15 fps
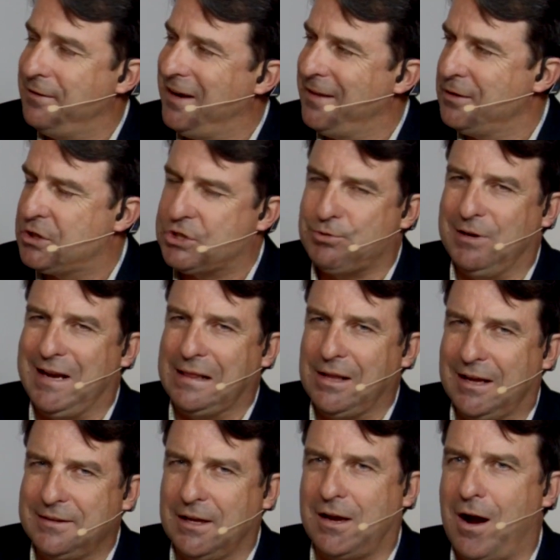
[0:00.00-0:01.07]
down the street, I look
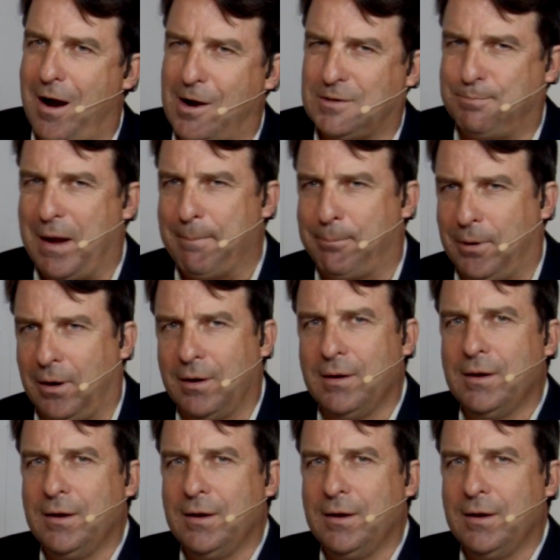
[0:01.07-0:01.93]
at the car's bumper,